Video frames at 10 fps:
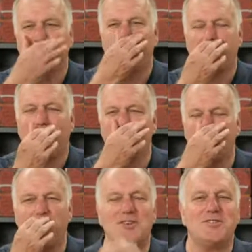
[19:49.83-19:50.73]
Oh, so
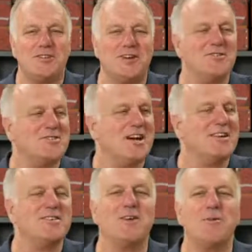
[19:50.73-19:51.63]
it is another John.
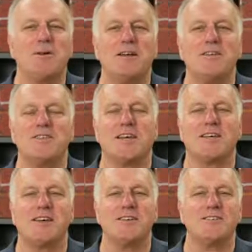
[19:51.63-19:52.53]
Is everybody here's that
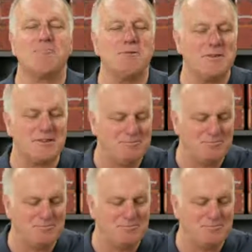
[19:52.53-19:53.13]
Candace up in the?